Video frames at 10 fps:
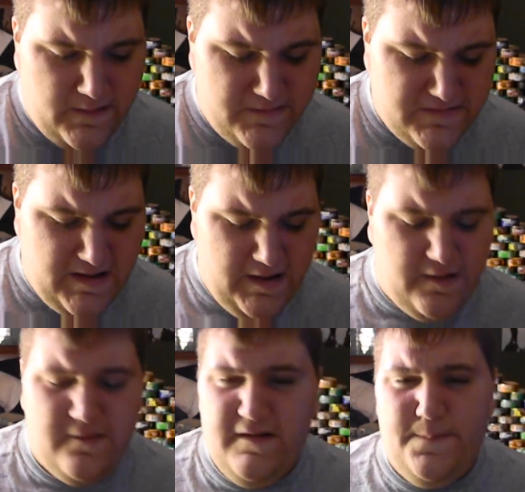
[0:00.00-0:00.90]
Looks like a
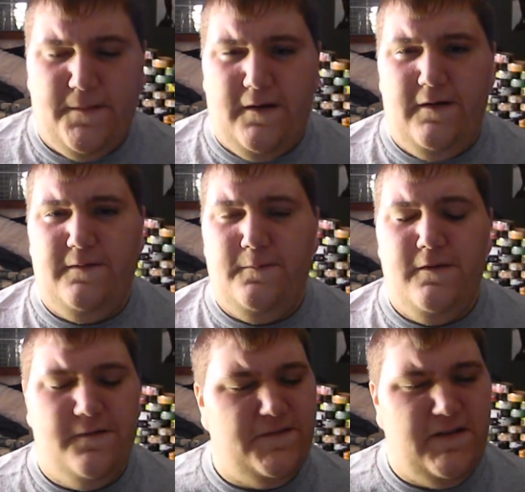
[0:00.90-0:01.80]
clip art
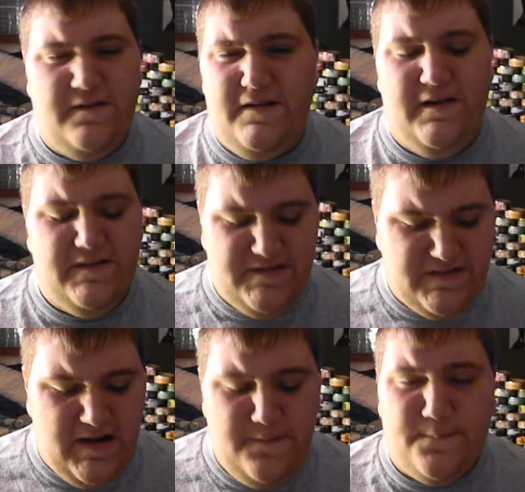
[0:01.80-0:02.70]
wolf. I don't know. It
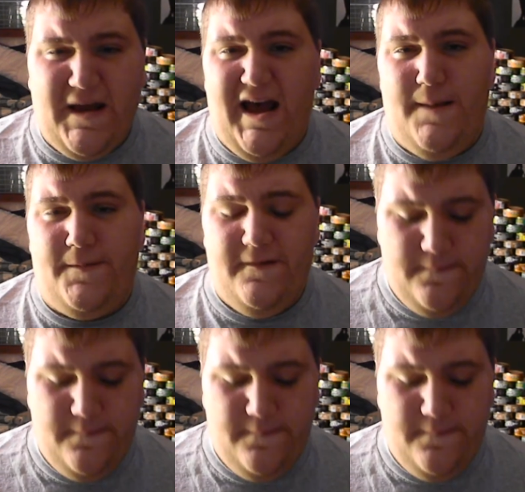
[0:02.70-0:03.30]
just doesn't pop.